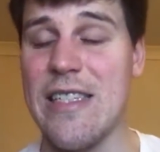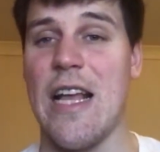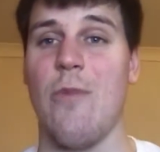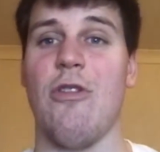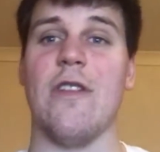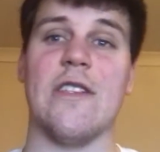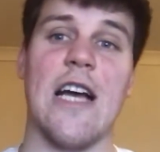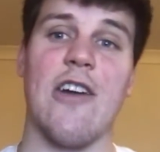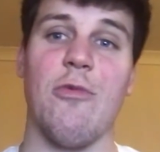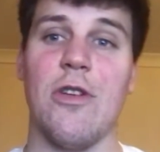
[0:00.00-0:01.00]
celebrating the
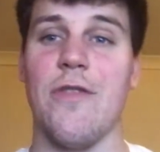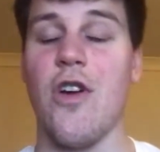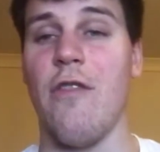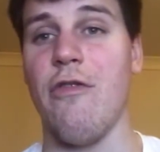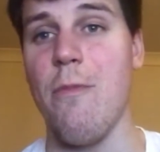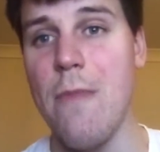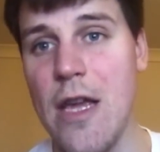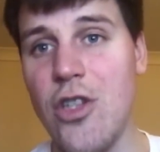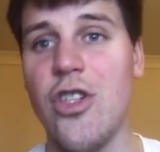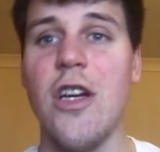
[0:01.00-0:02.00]
sacrament of
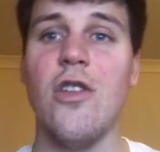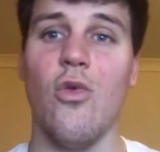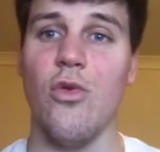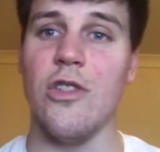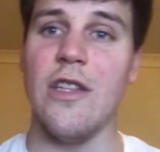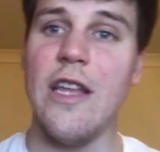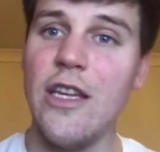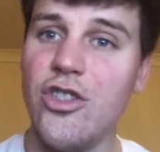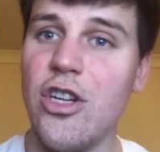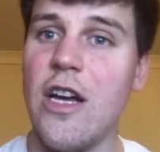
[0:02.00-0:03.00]
confirmation,
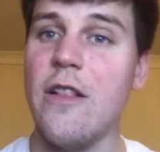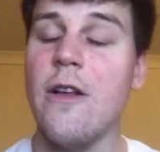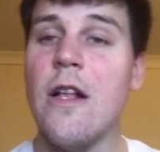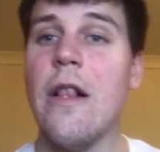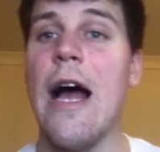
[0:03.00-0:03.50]
ordination,